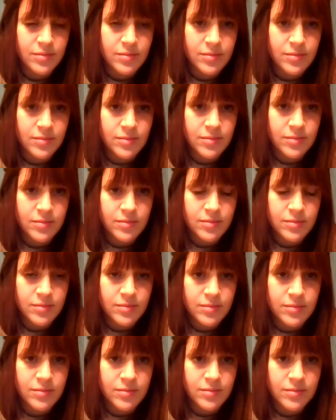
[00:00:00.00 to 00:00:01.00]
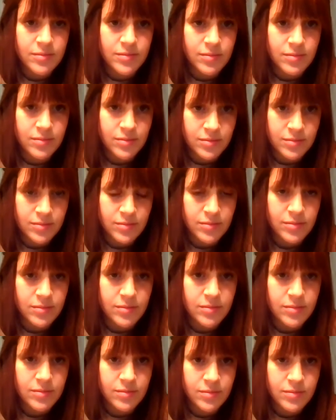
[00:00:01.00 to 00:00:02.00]

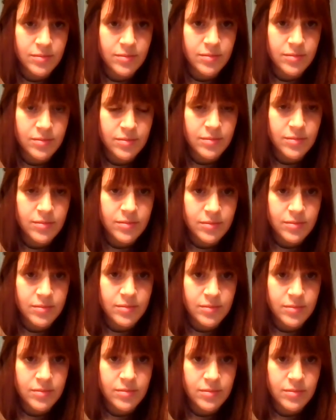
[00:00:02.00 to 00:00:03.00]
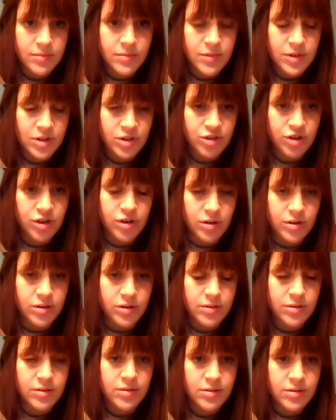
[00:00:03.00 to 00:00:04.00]

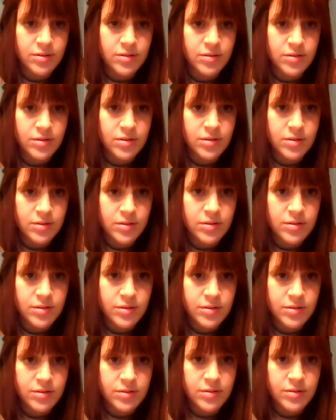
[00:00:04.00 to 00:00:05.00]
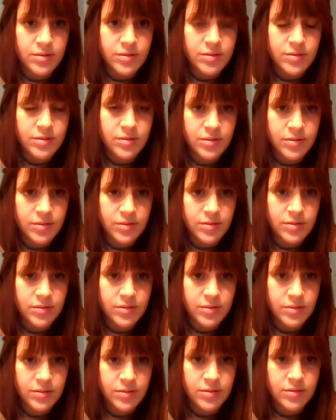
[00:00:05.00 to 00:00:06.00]

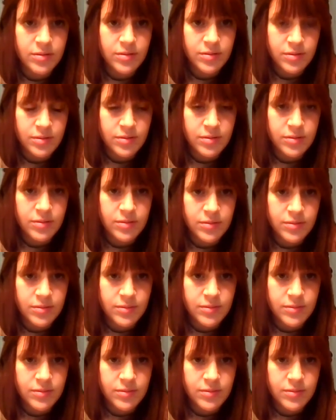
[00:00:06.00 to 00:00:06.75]
No words are spoken by the person on screen.